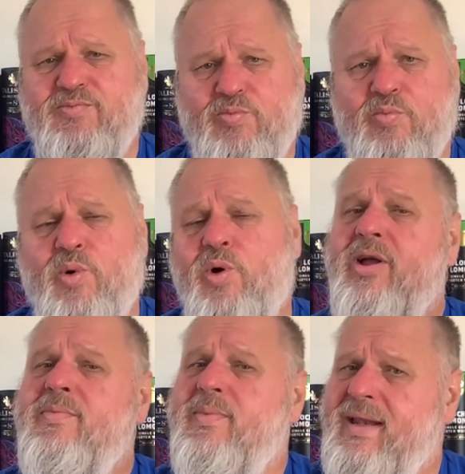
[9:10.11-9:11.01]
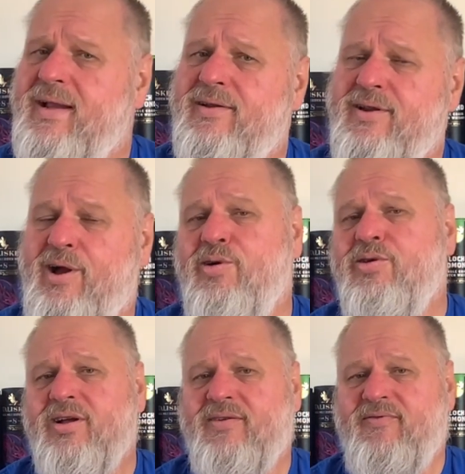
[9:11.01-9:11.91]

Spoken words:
More American oak